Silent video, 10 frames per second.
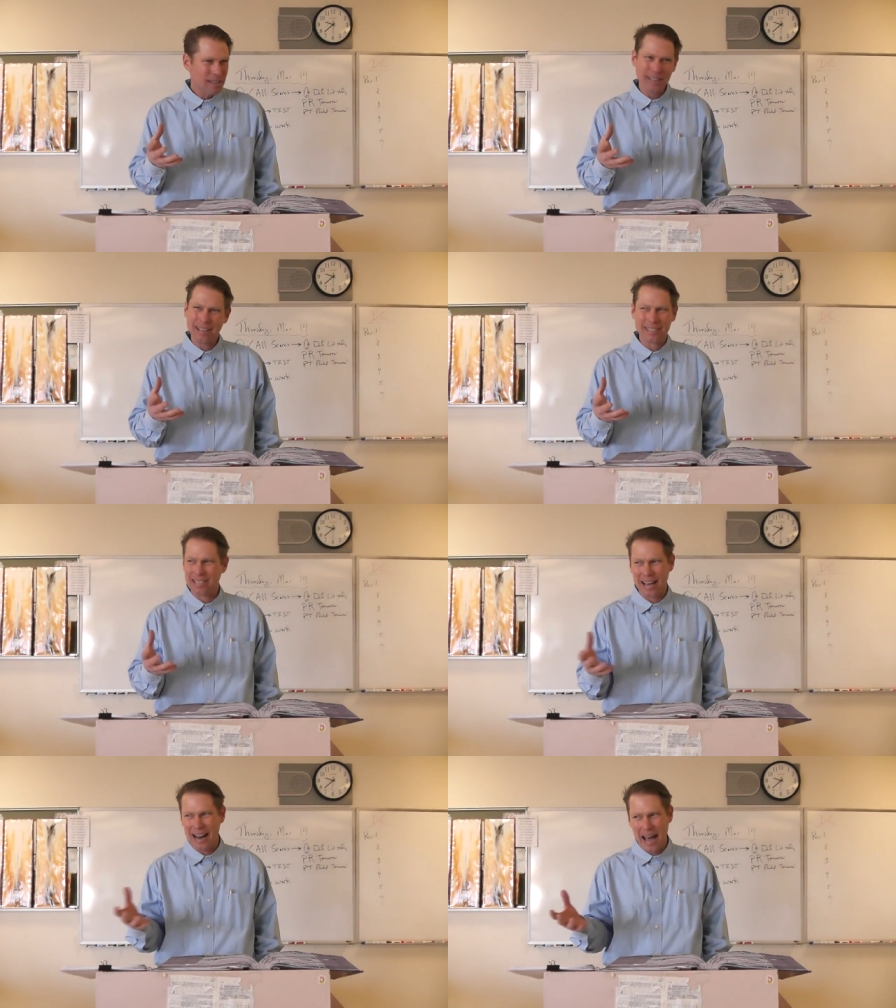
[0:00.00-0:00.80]
it's
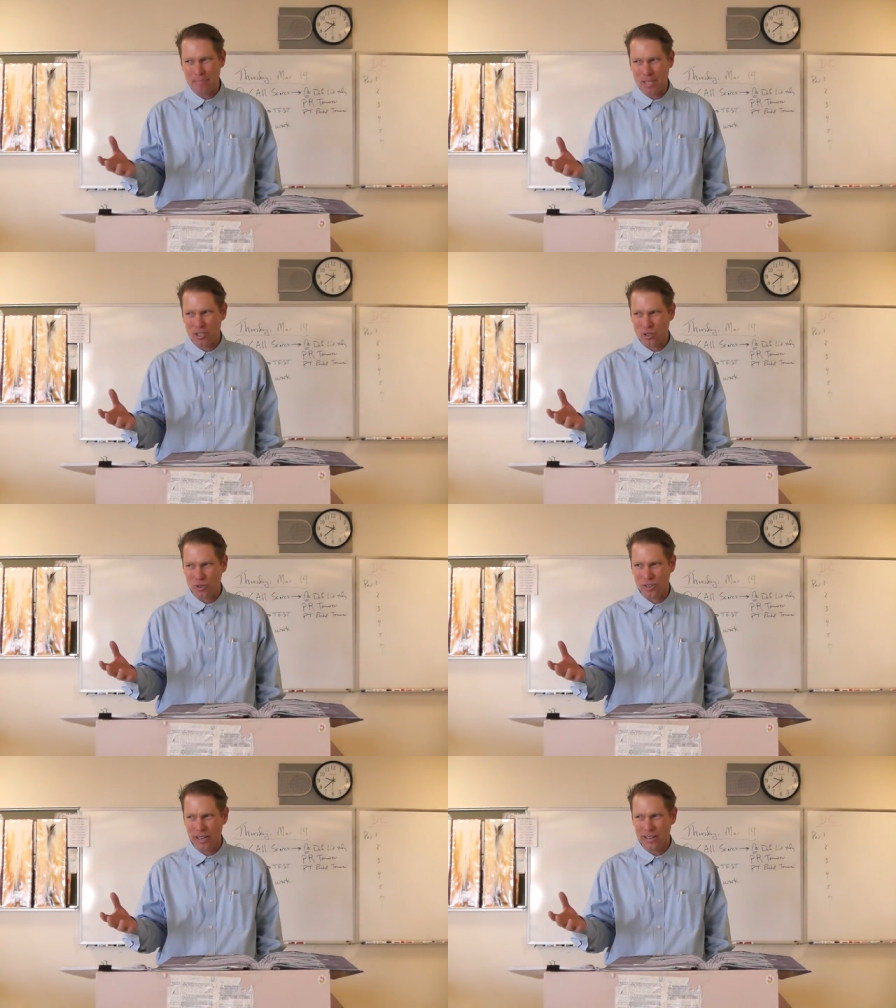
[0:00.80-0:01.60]
not a happy
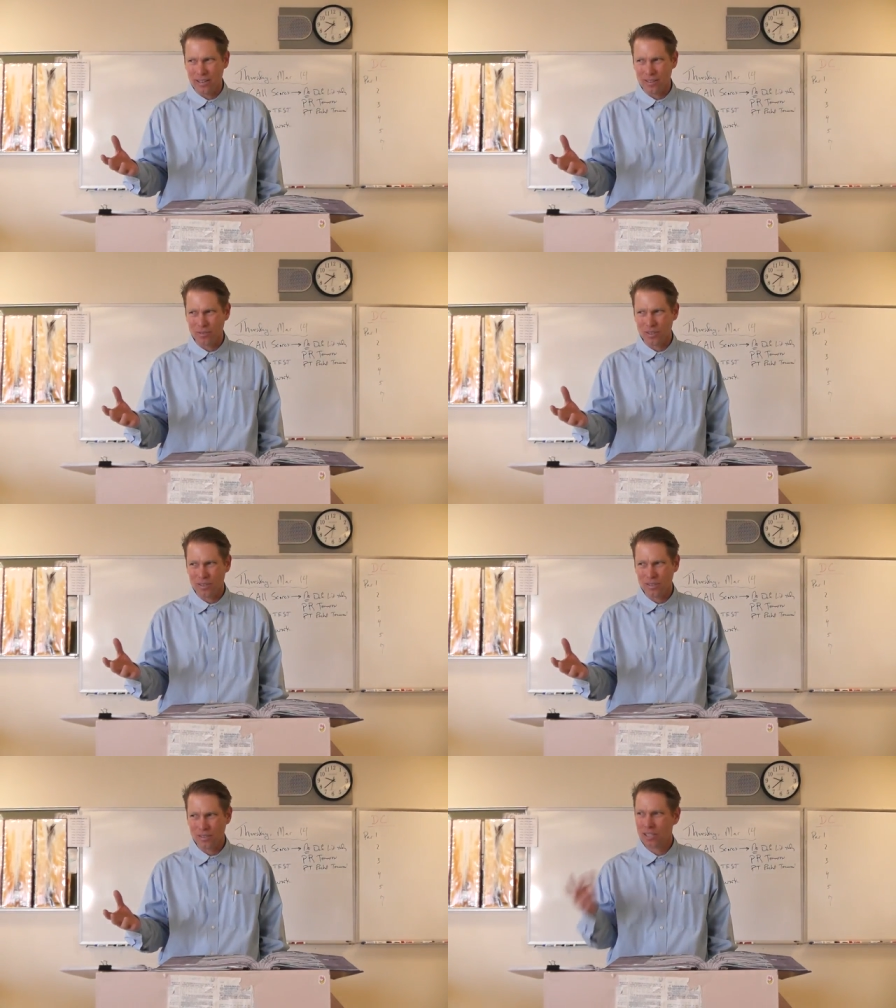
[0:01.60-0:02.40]
story, in other
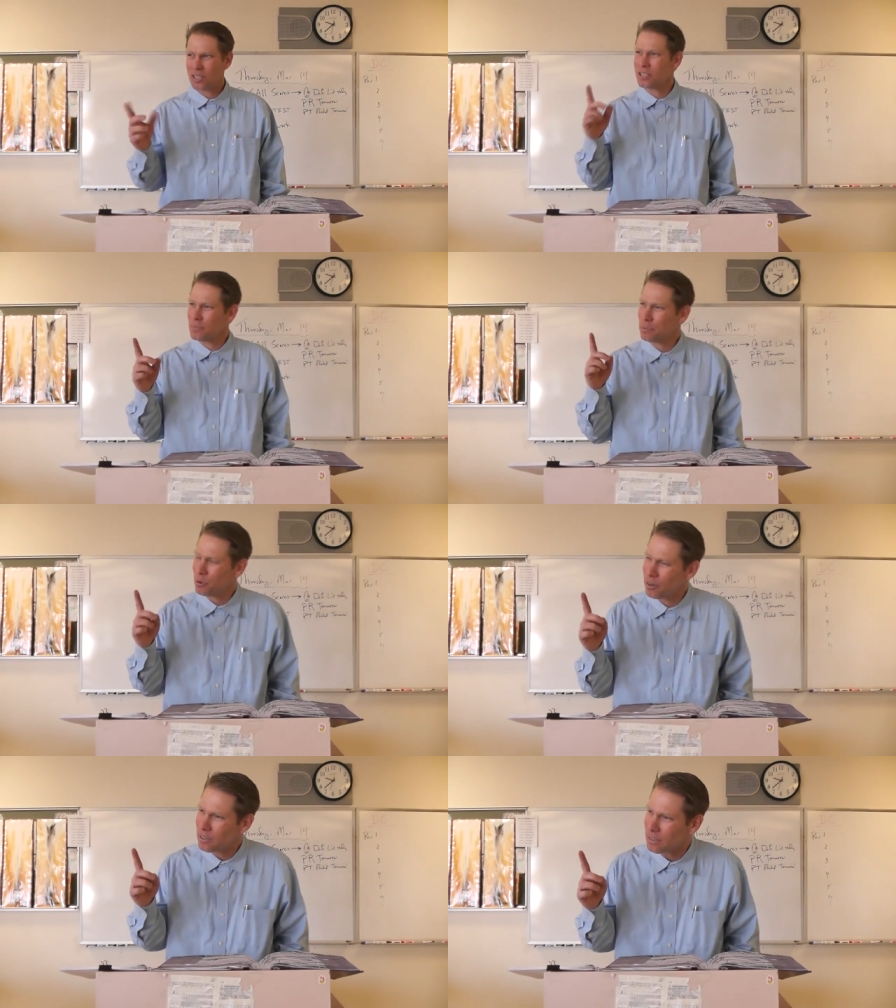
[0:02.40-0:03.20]
words. This is
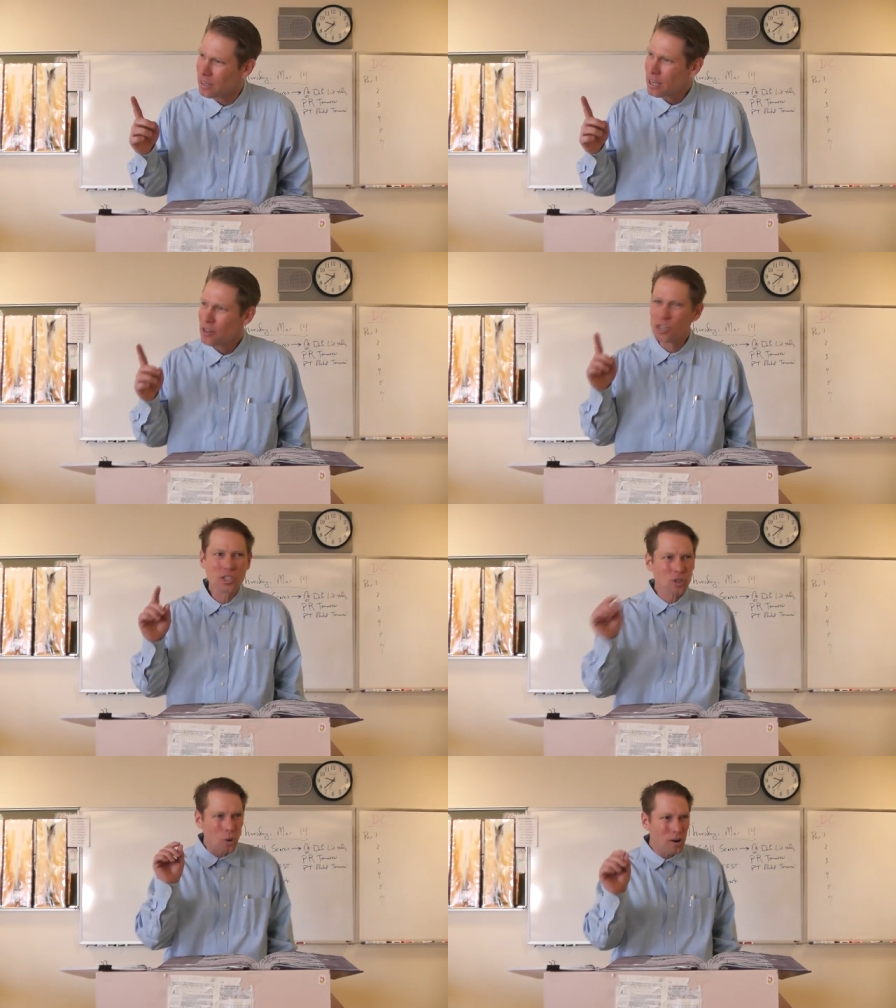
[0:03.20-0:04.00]
important. The
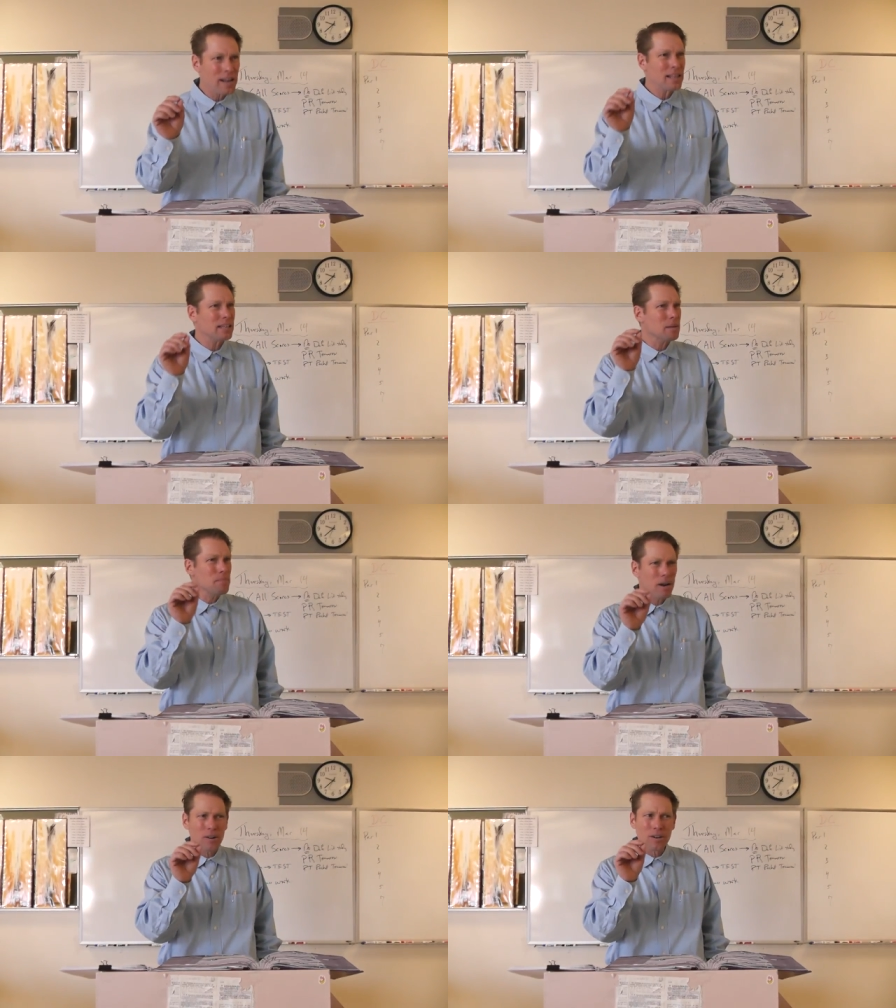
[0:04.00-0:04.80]
story that the
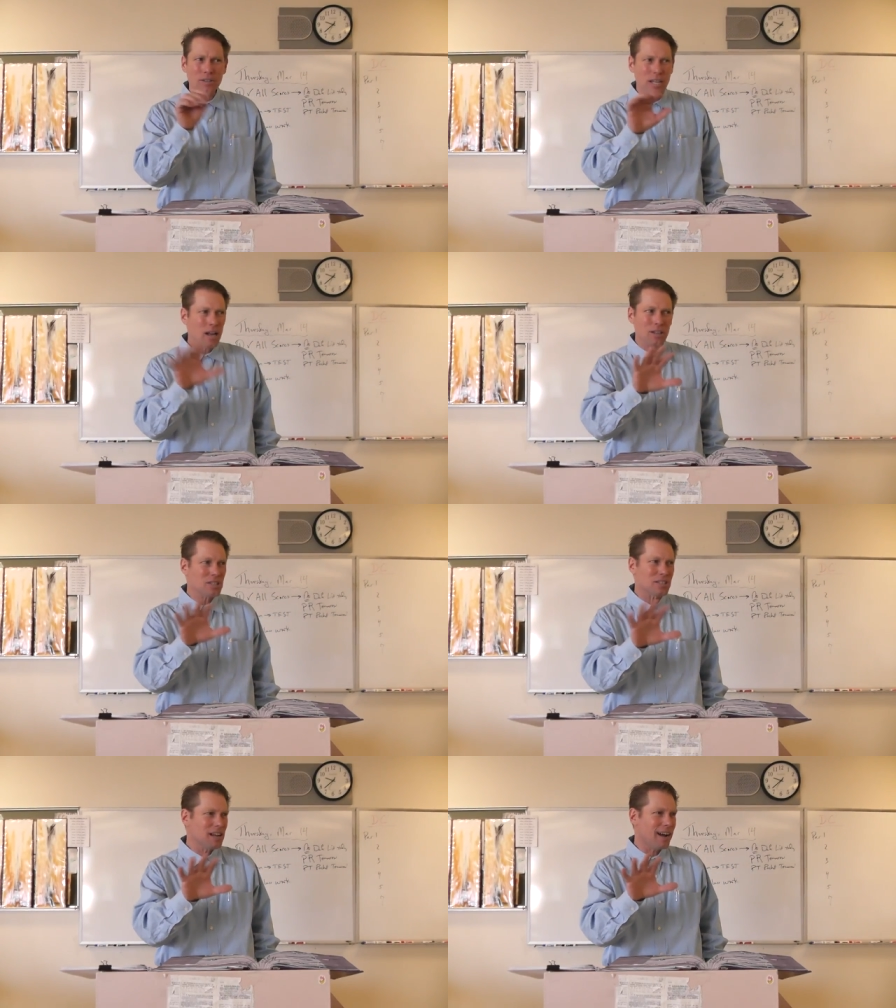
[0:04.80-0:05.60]
mariner
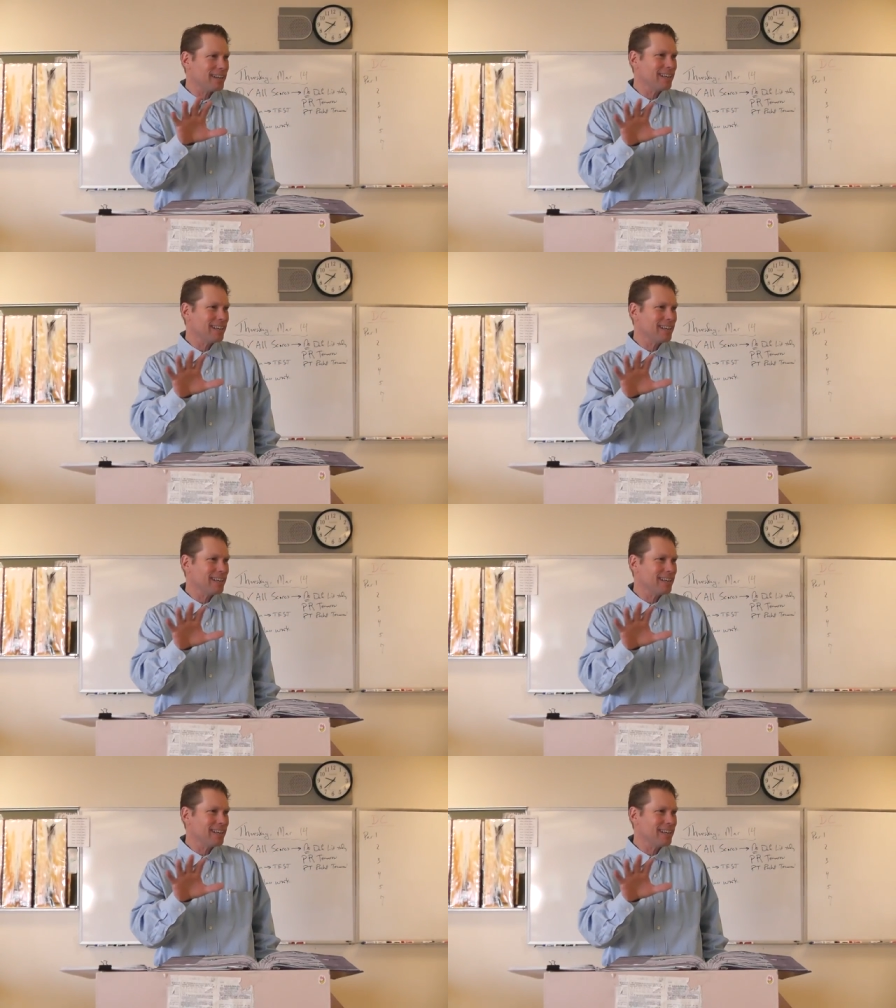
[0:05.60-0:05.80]
tells is not